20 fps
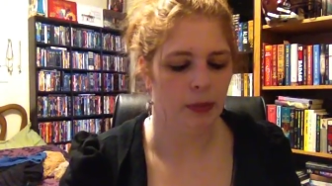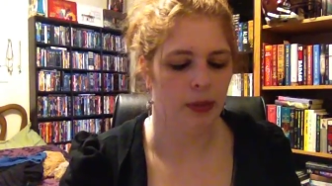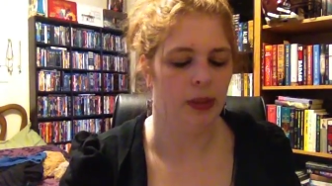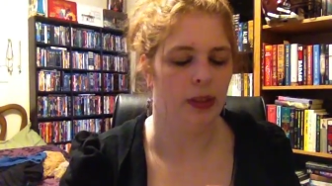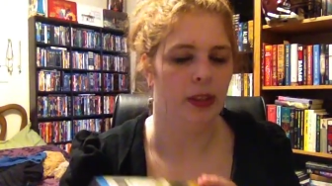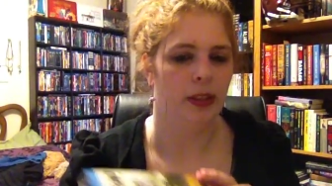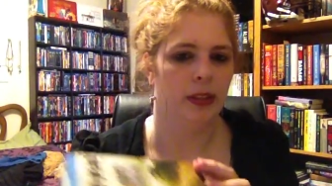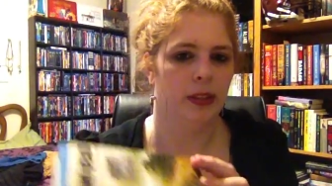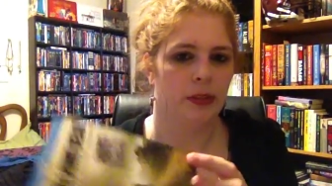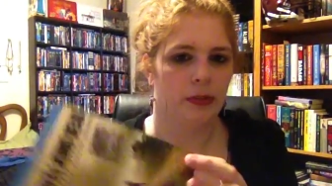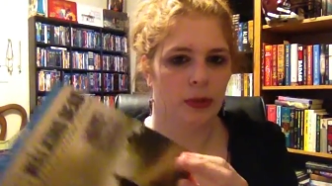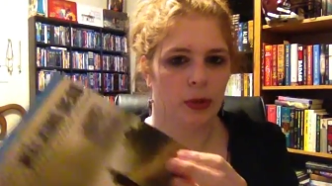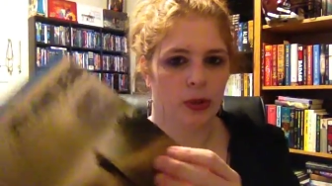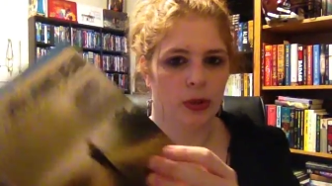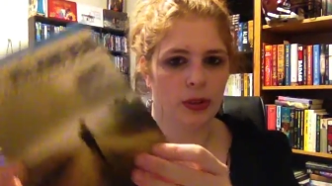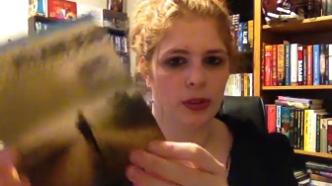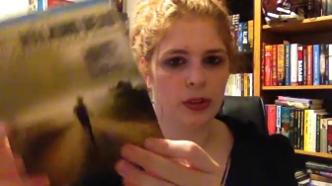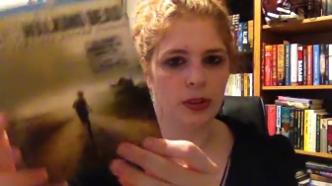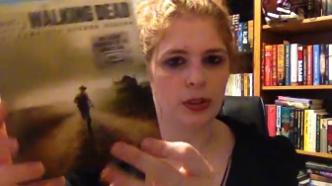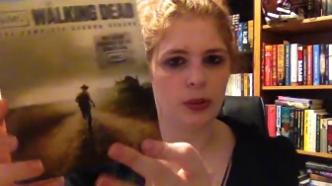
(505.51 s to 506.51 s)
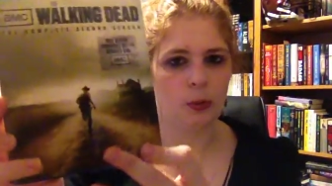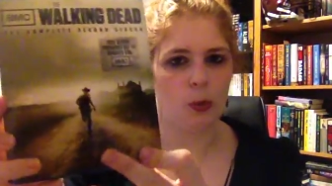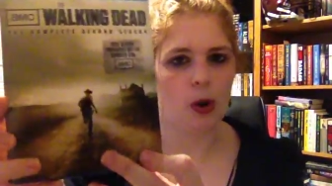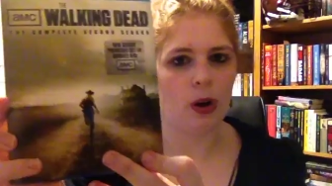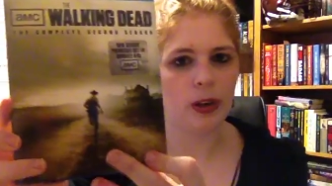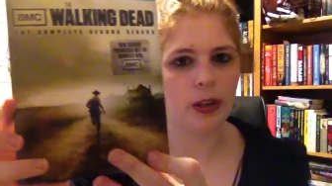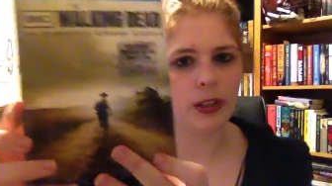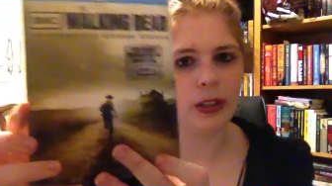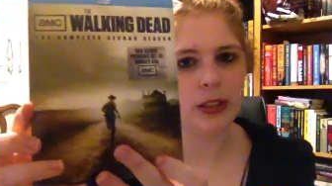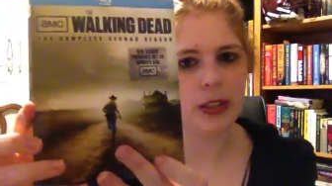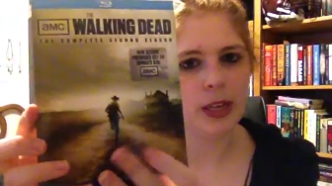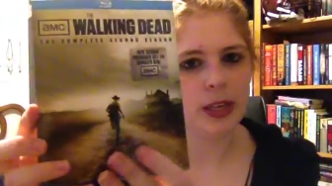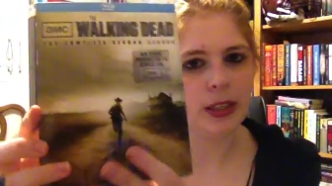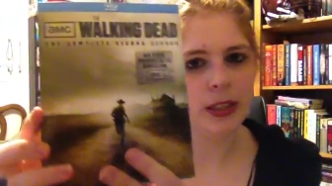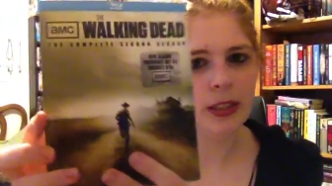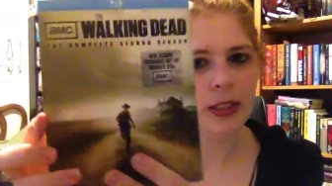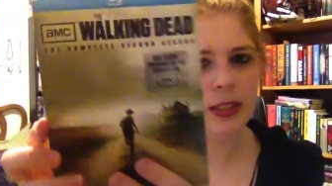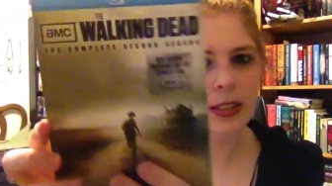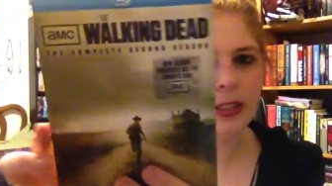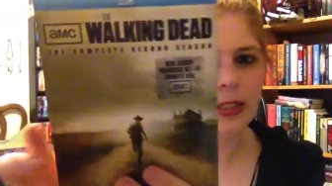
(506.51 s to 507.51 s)
but it is of course The Walking
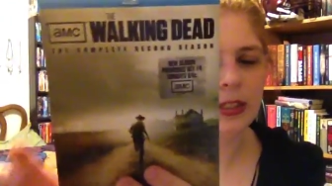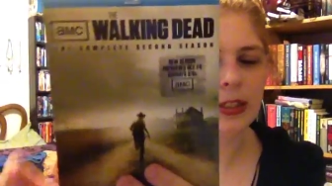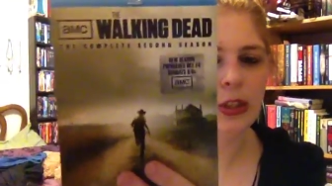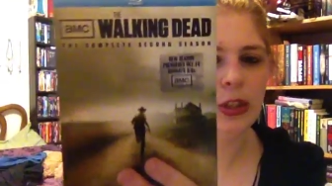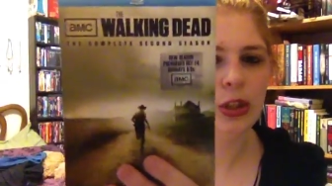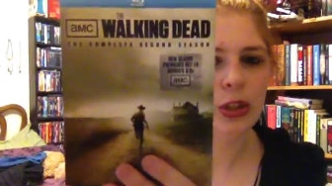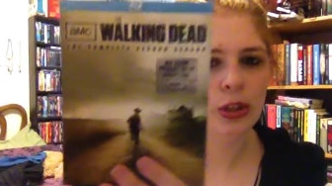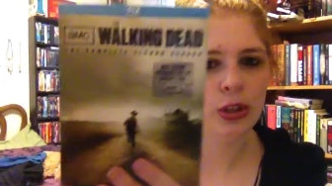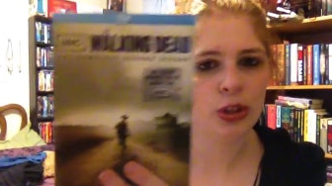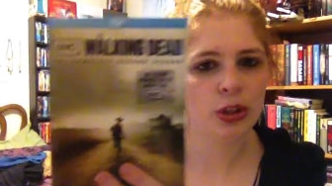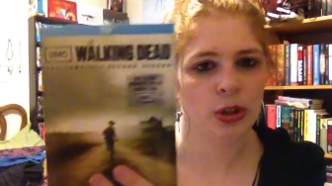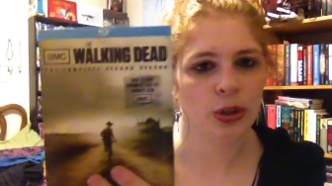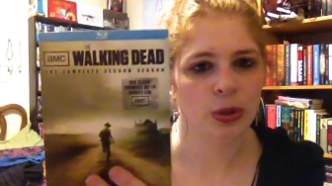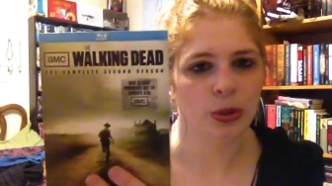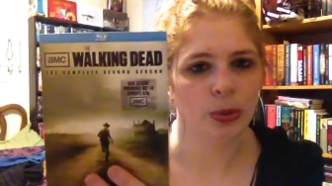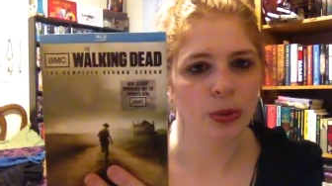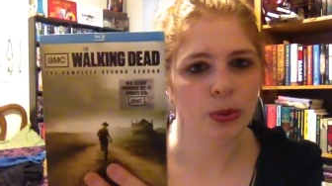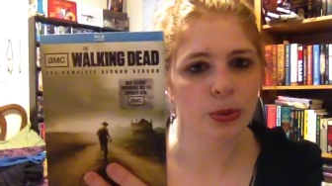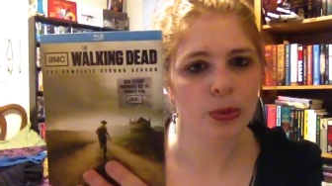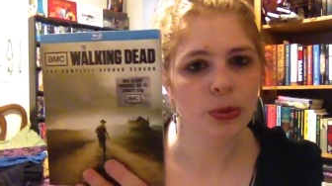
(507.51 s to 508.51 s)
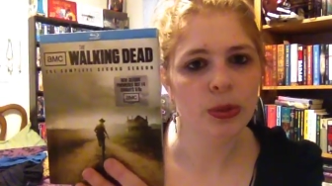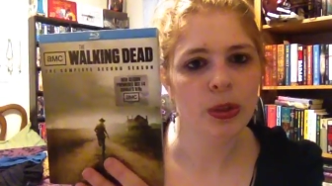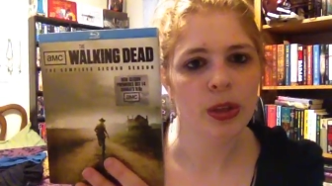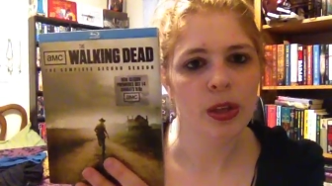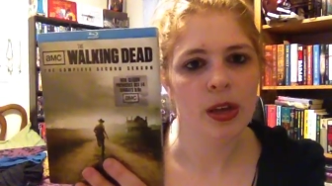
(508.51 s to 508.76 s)
Dead season two.